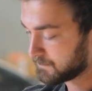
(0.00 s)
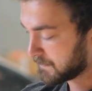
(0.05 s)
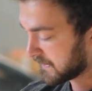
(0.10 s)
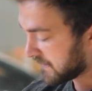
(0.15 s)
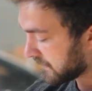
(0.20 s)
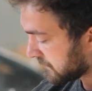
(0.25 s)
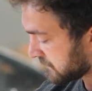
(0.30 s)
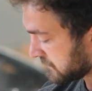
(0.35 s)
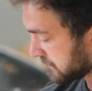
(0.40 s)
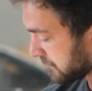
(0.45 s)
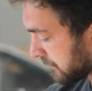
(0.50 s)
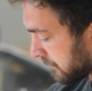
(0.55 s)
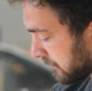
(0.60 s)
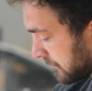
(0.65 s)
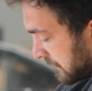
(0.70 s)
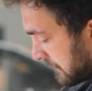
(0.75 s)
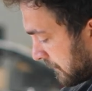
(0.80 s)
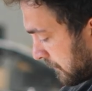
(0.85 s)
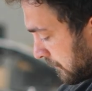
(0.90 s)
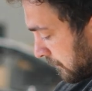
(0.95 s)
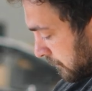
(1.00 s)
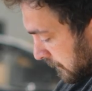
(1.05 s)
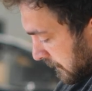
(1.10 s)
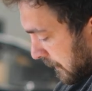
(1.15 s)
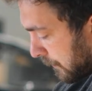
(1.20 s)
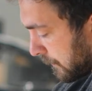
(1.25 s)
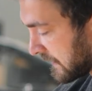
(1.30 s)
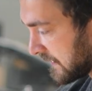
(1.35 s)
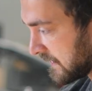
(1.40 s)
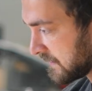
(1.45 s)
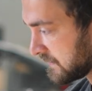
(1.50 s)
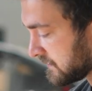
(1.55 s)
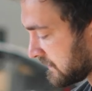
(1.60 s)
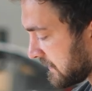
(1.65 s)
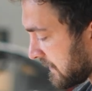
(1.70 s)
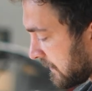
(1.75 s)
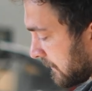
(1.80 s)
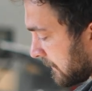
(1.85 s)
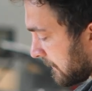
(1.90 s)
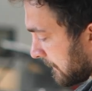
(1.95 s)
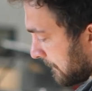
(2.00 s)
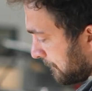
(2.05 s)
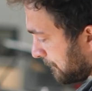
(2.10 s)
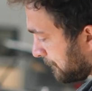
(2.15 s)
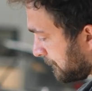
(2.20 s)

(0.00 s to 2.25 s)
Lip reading: because they're, going into the